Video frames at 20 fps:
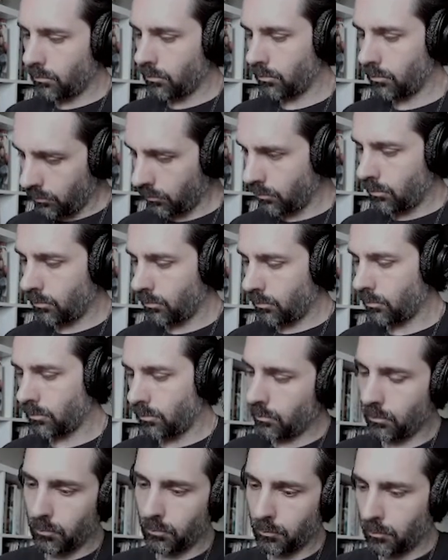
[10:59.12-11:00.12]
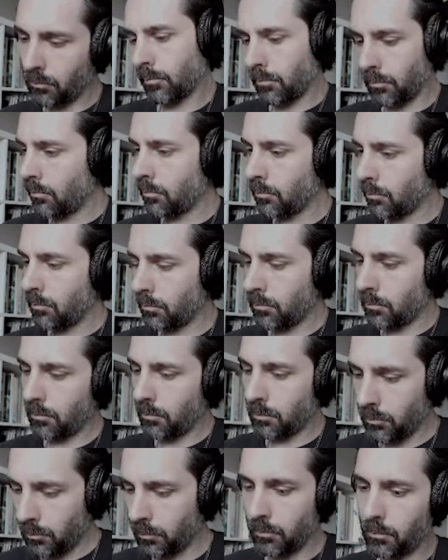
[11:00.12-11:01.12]
I do kind of want to break out
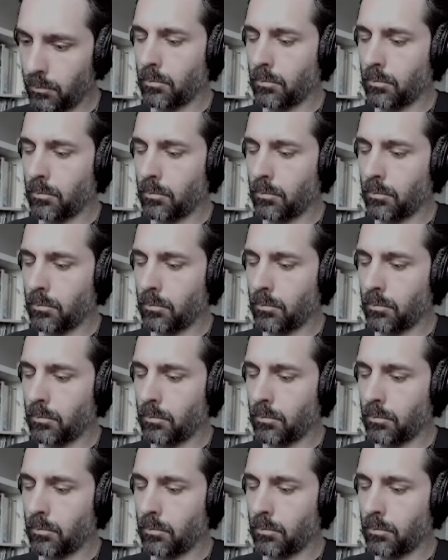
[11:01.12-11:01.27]
of that a